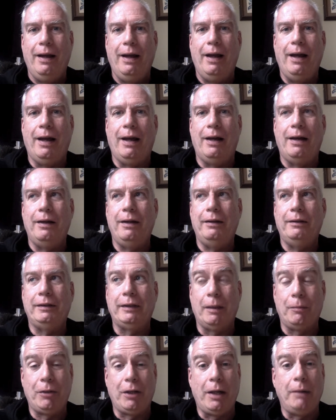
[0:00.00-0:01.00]
Uh,
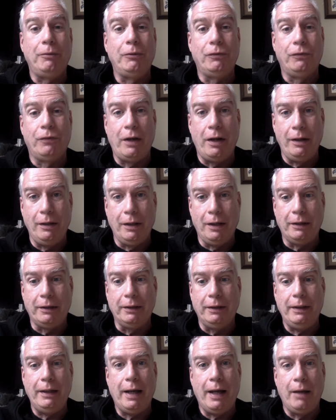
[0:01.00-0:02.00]
sometimes, very
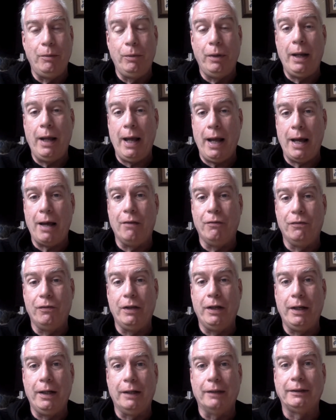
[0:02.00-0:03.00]
luckily, I would have
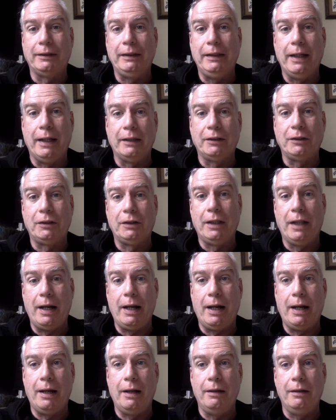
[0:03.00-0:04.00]
an LCS that
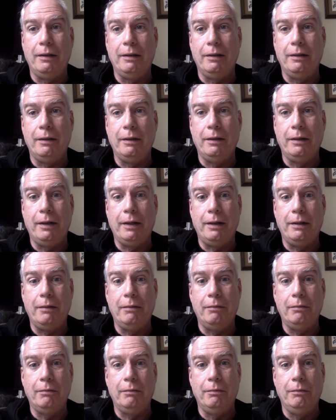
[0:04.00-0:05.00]
uh, that
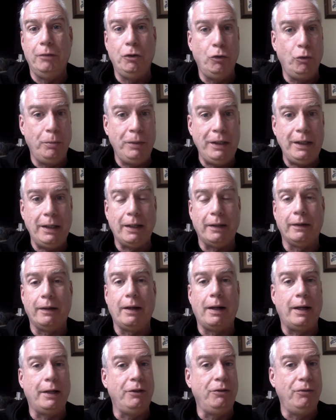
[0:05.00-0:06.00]
knew me and that
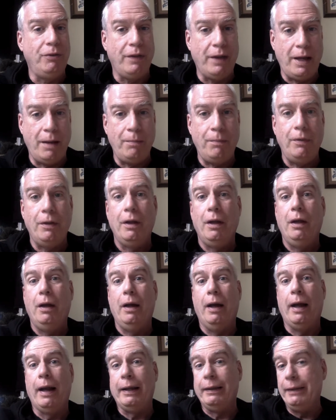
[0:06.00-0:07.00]
I knew them,
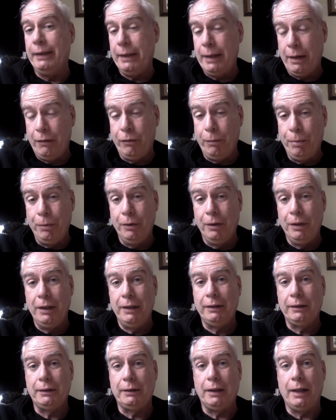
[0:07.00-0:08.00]
and I did have a pull
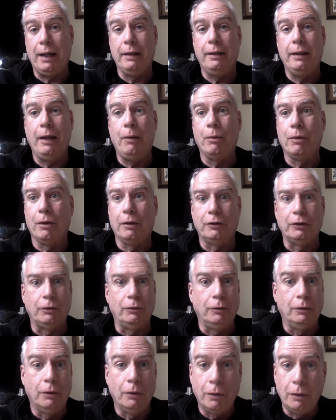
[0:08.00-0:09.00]
list, and they would also
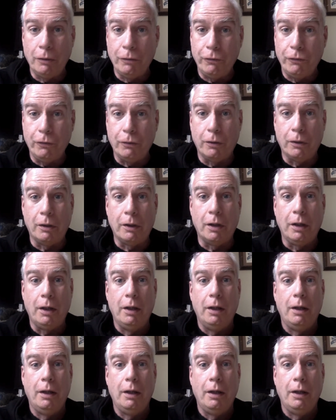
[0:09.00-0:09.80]
look for